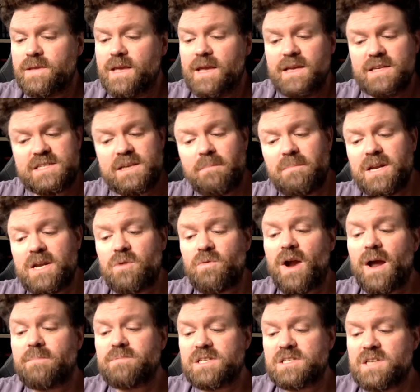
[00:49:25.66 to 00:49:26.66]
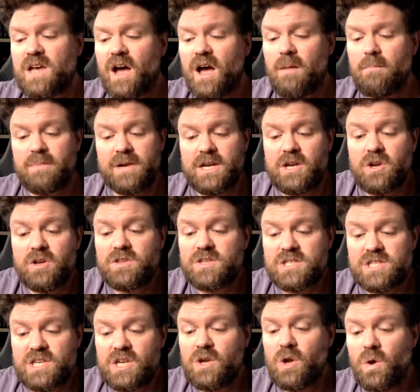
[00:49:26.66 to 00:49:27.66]
Somebody grabbed his arm, but he couldn't
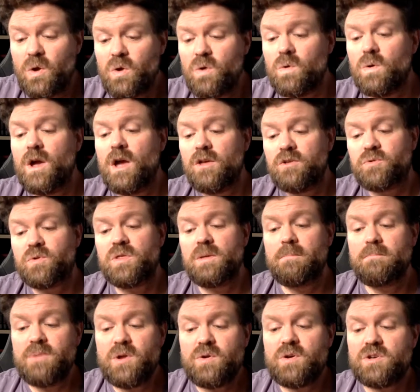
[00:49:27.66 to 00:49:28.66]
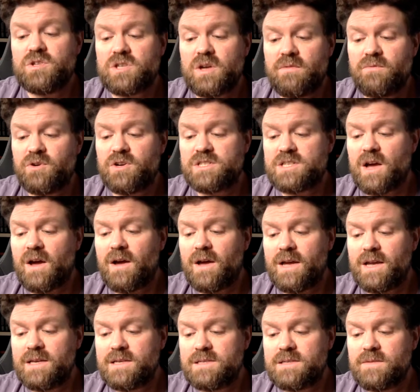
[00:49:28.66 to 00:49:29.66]
see who through the mucus over his
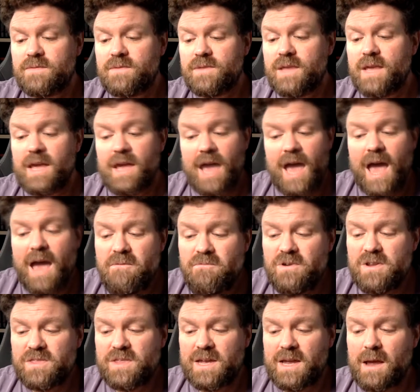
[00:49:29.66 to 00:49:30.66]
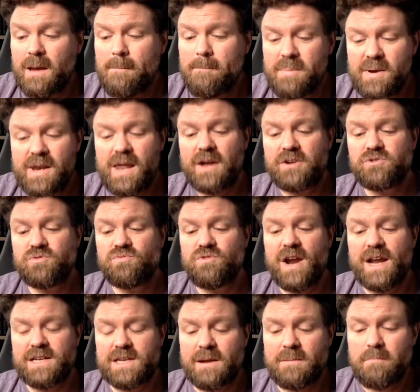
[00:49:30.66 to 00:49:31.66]
eyes. Everything blood
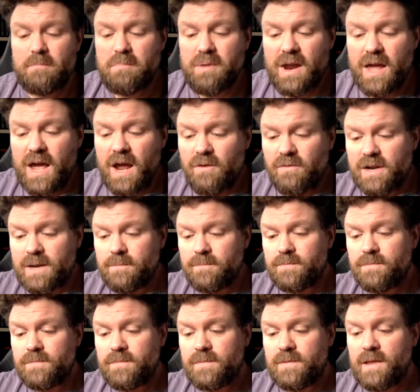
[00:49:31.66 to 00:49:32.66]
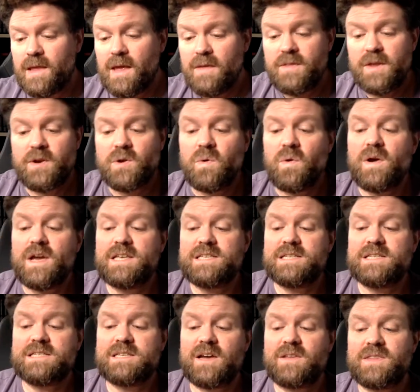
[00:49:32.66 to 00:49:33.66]
red and blurry. The noise
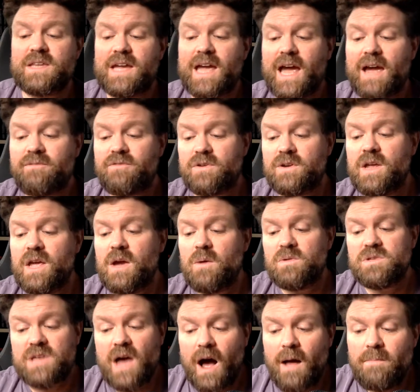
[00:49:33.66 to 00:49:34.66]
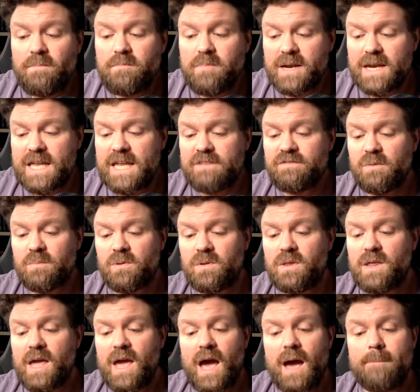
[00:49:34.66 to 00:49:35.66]
inside the cavern was unbelievable,
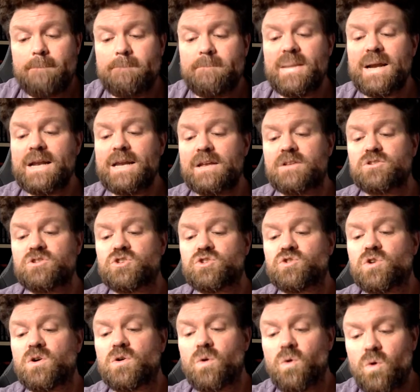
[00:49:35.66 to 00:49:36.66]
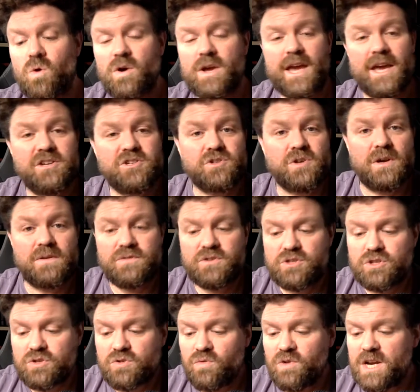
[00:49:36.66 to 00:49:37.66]
a million-strong orchestra of
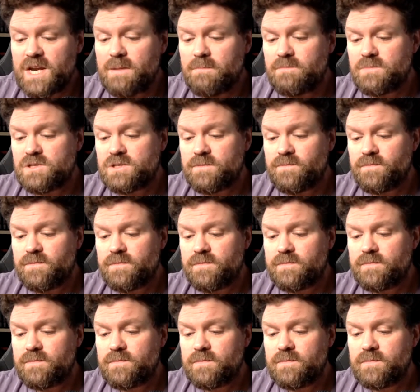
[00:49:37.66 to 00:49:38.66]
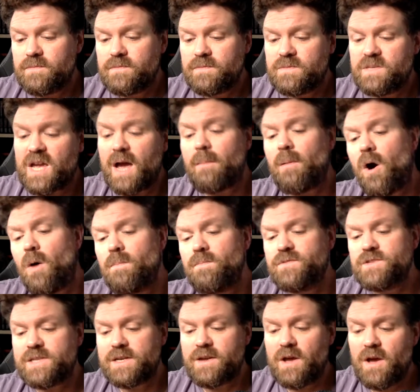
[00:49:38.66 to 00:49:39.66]
screams. "Come on,"
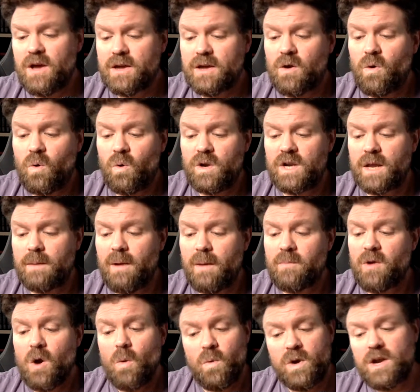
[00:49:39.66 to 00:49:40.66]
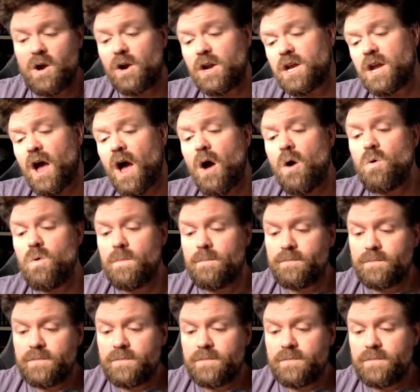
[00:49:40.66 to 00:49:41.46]
said Herc, hauling him up. "We gotta go."